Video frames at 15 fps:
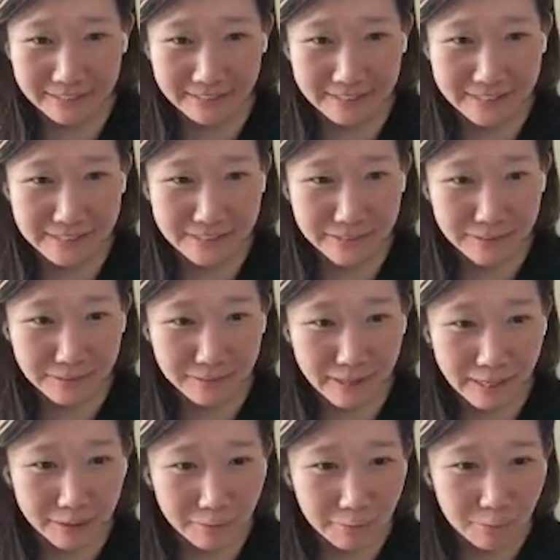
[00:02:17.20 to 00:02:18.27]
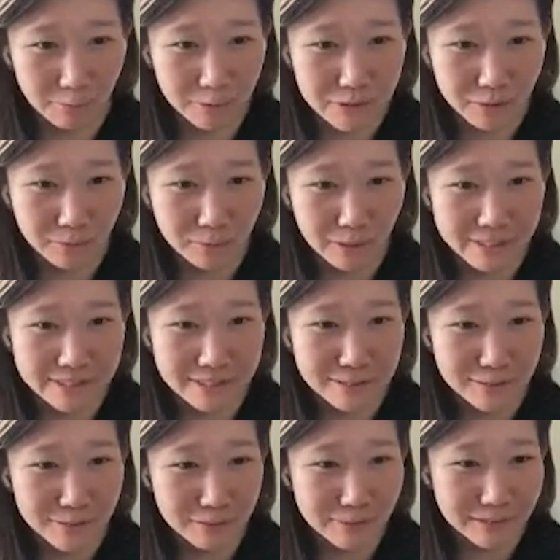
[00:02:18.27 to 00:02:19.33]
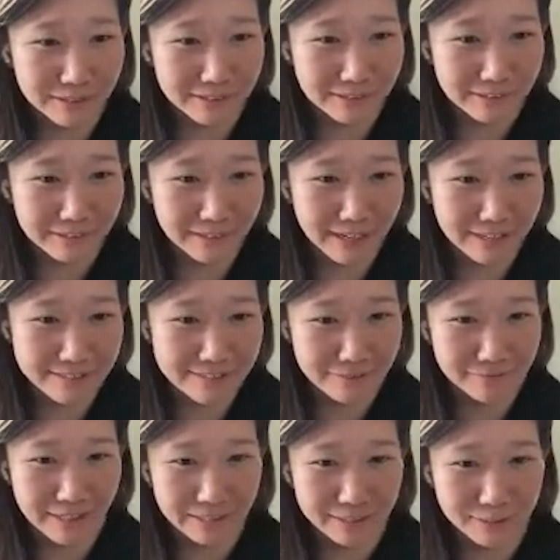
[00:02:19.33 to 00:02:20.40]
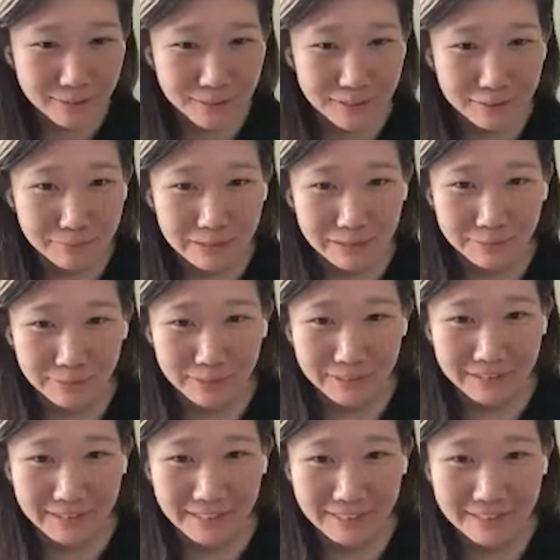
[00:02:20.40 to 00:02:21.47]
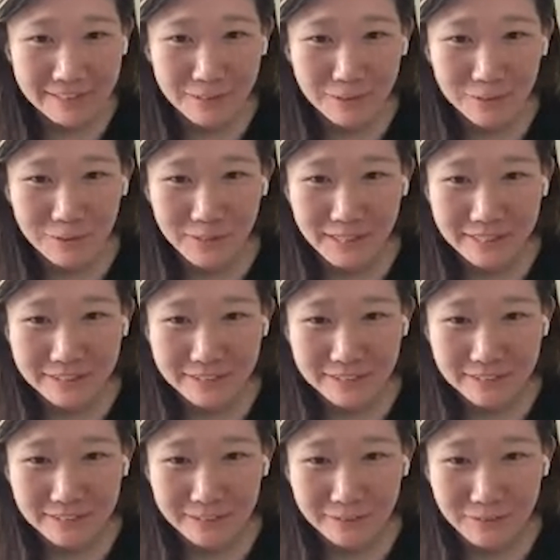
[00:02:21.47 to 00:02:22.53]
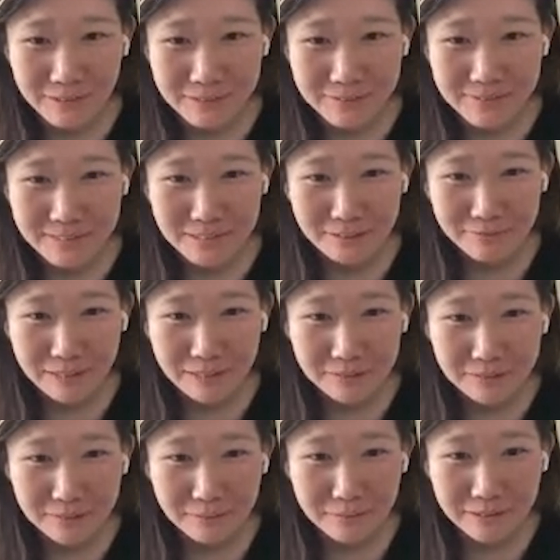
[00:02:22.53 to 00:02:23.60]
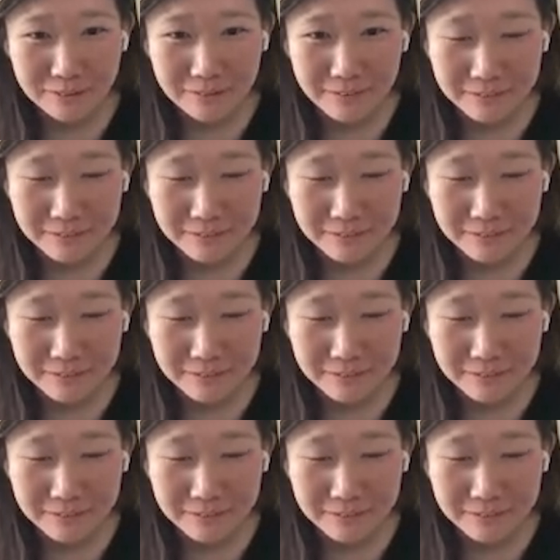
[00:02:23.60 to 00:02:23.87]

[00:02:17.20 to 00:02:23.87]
seeing this too. And so what is it doing when it has the vector DB one? I didn't know you could also see the vector DB